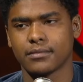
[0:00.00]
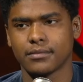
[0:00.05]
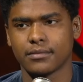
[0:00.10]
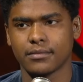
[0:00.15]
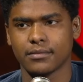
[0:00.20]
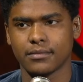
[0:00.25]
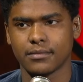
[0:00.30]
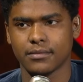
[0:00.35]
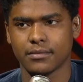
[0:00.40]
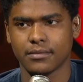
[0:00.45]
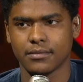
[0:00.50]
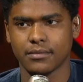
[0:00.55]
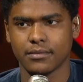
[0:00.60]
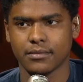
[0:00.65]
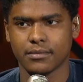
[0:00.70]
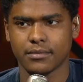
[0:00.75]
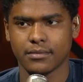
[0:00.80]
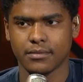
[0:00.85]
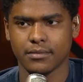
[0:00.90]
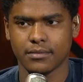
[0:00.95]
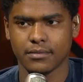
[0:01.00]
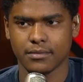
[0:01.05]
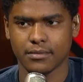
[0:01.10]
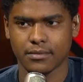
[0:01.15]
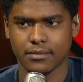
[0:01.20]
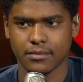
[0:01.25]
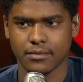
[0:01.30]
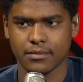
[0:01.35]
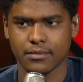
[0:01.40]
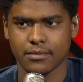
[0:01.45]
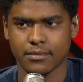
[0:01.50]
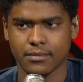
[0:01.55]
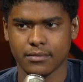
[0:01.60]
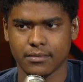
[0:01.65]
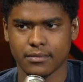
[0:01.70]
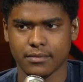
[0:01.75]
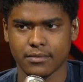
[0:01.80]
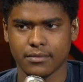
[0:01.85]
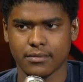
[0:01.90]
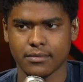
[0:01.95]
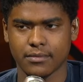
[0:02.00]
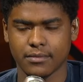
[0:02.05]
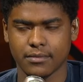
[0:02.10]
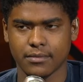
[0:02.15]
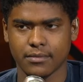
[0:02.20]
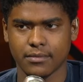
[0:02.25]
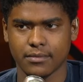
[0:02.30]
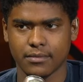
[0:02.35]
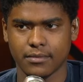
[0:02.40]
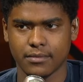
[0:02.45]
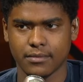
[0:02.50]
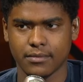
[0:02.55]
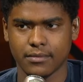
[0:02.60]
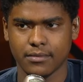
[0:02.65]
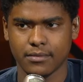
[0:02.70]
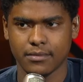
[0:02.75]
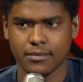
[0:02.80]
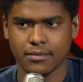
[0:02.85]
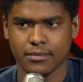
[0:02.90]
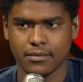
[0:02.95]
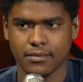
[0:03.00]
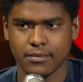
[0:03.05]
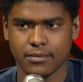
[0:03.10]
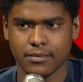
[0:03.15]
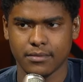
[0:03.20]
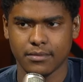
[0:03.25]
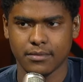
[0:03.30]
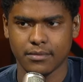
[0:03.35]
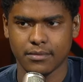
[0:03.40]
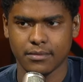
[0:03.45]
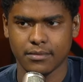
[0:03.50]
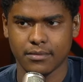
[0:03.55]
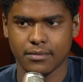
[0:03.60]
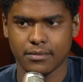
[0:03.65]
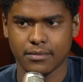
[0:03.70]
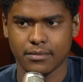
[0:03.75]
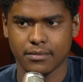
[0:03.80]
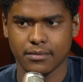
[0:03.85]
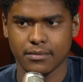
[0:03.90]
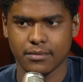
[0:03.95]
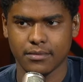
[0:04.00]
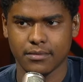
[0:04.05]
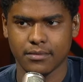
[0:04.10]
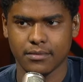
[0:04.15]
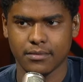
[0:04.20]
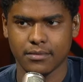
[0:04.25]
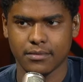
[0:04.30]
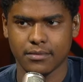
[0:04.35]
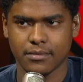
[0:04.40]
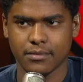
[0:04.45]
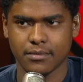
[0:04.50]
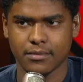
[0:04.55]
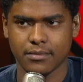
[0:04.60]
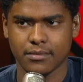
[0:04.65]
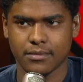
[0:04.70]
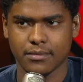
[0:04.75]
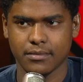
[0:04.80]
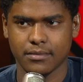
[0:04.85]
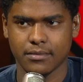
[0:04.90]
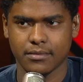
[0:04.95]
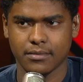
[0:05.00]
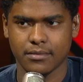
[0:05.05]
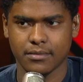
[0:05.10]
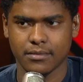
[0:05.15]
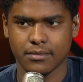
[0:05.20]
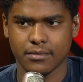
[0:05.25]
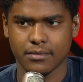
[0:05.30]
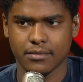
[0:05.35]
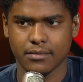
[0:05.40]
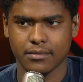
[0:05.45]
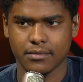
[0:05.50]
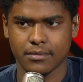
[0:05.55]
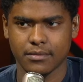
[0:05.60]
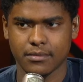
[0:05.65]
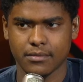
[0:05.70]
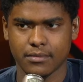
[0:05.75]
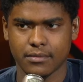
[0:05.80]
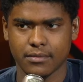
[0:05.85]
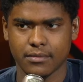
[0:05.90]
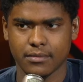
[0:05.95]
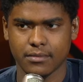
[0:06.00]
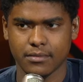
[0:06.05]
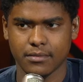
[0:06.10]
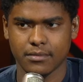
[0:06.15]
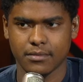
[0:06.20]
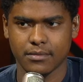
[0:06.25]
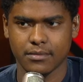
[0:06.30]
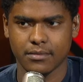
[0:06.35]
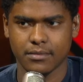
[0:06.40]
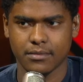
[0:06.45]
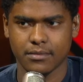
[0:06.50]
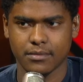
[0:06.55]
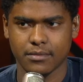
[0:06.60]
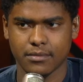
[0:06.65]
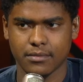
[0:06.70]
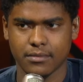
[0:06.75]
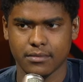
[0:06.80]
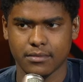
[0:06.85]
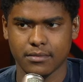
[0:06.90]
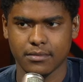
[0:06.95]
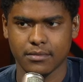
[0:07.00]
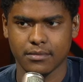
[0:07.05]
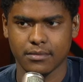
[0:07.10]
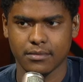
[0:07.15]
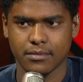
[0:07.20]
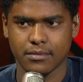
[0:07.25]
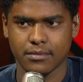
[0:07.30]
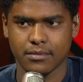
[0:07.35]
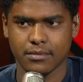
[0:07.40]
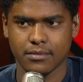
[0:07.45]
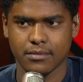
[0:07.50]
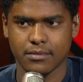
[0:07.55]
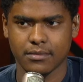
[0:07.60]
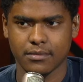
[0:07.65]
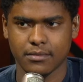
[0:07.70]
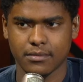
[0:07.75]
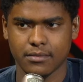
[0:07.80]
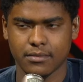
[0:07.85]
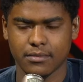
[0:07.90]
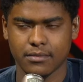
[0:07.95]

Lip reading: (not speaking)